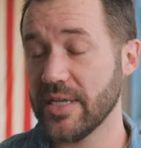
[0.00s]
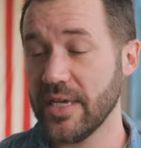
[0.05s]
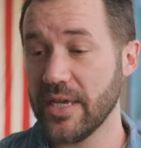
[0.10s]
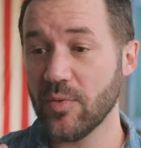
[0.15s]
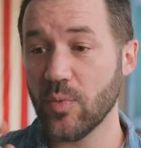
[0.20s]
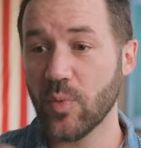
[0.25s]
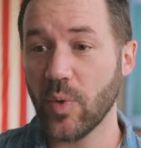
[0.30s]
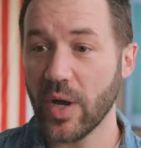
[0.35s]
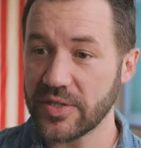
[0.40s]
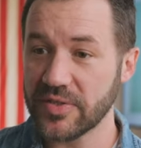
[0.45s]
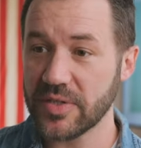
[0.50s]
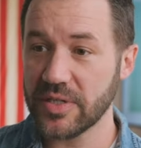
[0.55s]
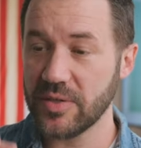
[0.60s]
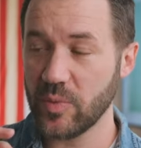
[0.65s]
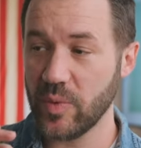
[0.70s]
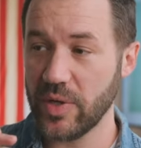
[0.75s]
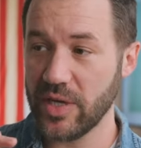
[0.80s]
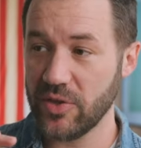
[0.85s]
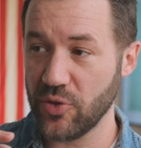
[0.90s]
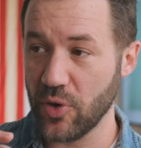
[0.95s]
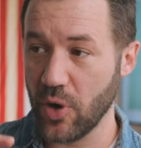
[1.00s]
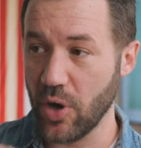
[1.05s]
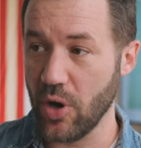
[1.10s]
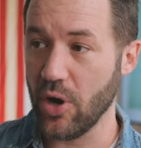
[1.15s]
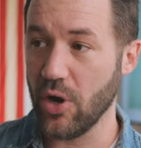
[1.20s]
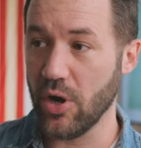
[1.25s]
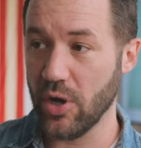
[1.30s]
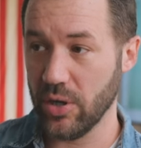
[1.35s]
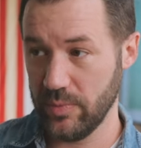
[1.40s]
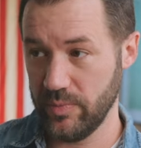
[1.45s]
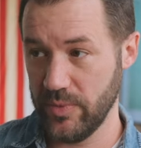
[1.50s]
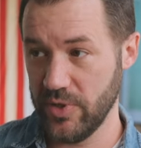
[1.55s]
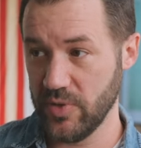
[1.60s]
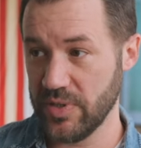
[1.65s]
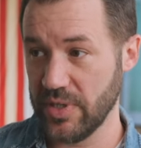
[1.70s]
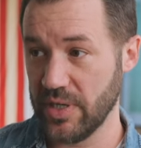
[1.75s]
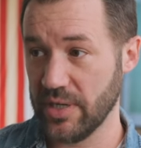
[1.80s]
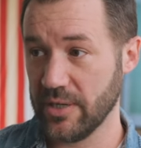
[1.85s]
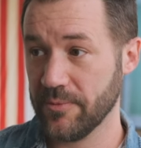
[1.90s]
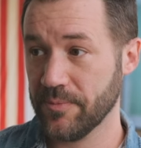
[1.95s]
It wasn't with all
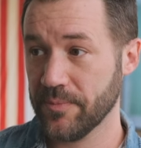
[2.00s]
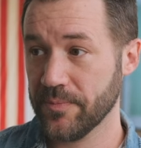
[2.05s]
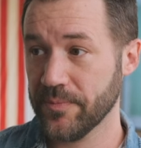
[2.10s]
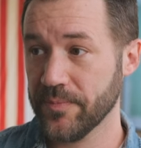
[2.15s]
music.